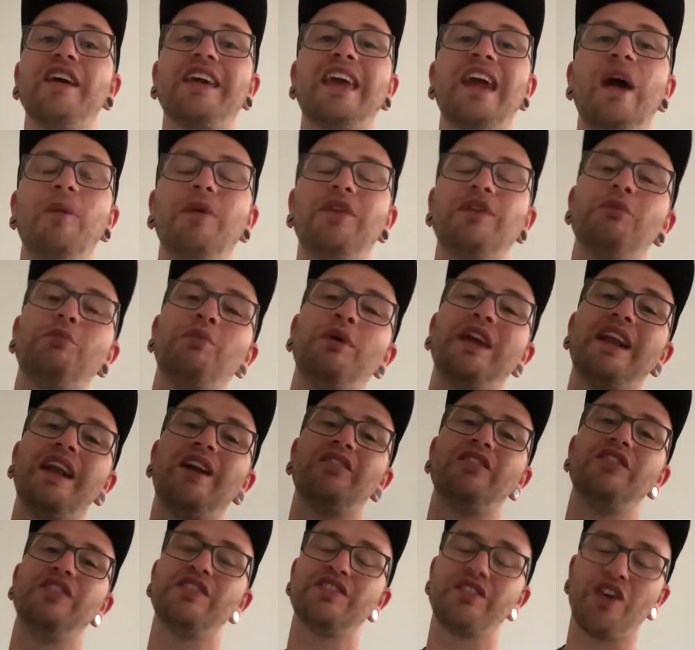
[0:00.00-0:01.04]
Can't wait to bring it out
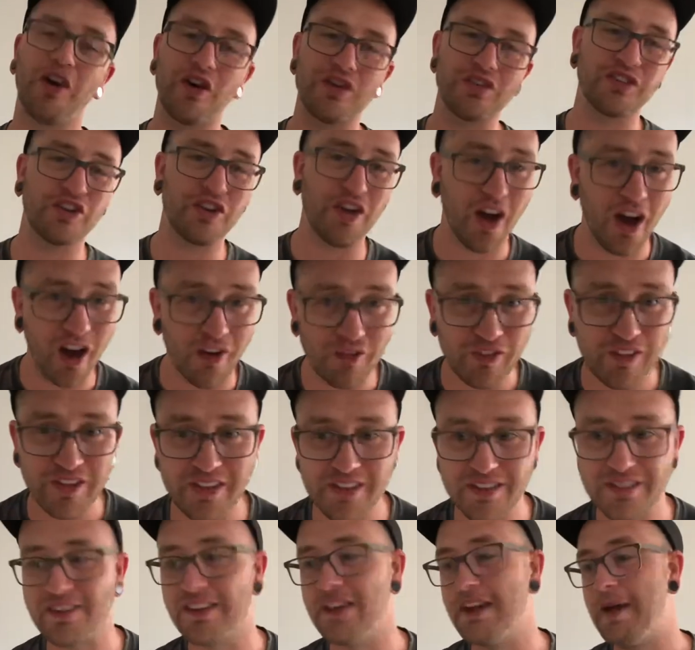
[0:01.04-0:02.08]
to these cars and
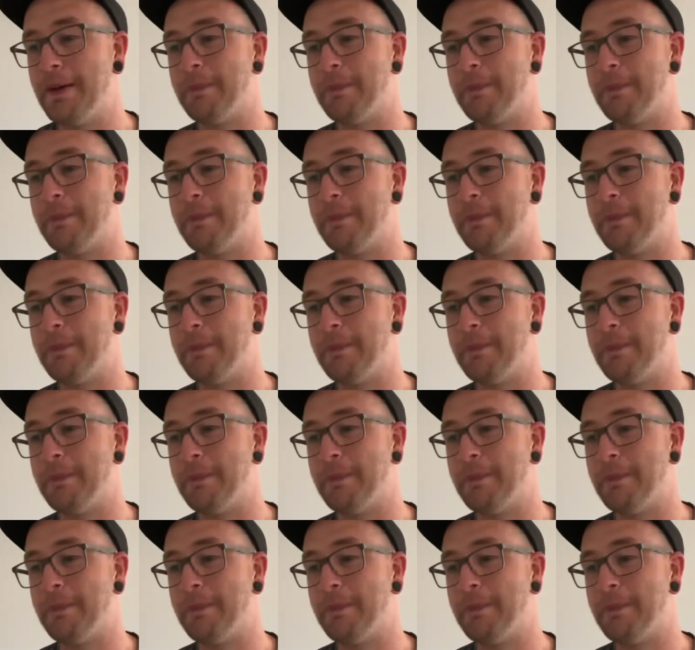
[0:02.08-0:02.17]
coffees.